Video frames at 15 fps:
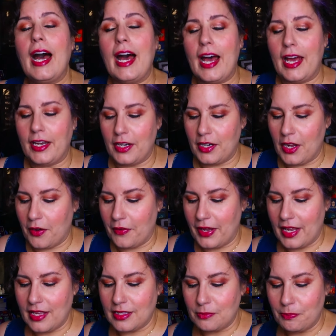I don't know.
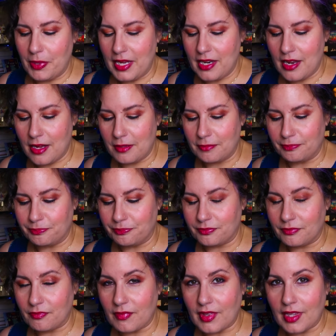It's
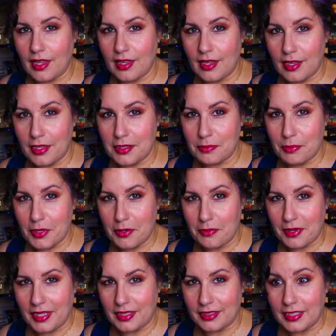been
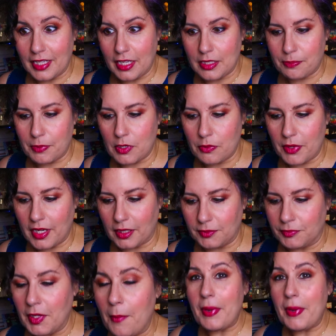real.